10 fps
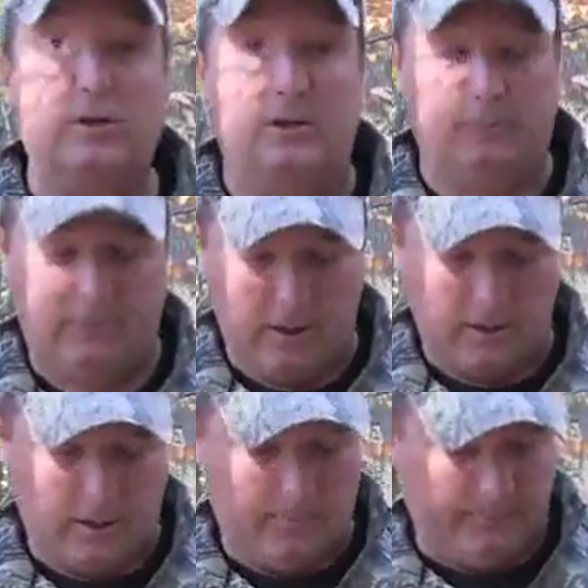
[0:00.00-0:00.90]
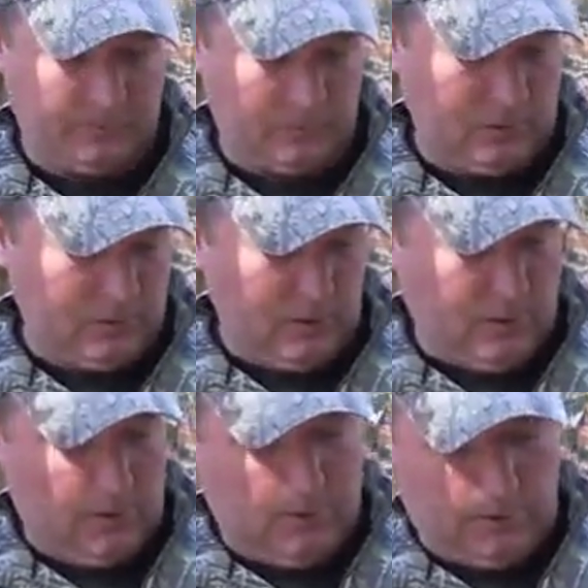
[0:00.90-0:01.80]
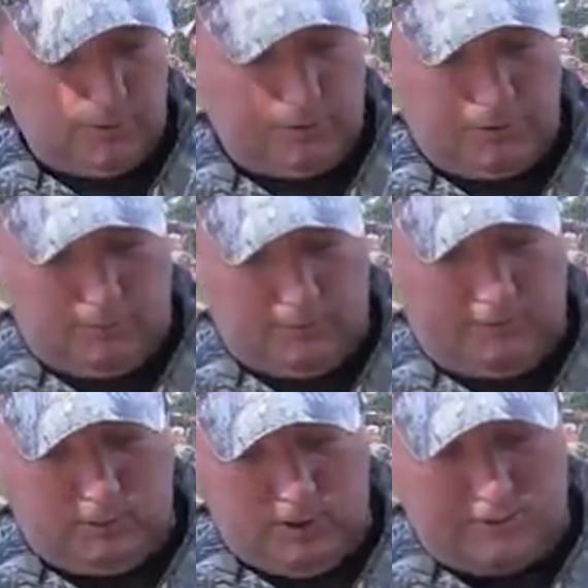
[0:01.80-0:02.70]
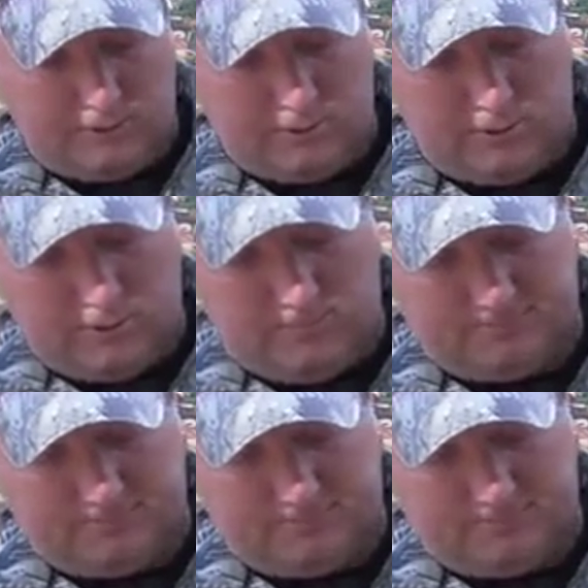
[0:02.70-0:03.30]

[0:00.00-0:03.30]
get them fired up. So we're just going to put a few ounces in there,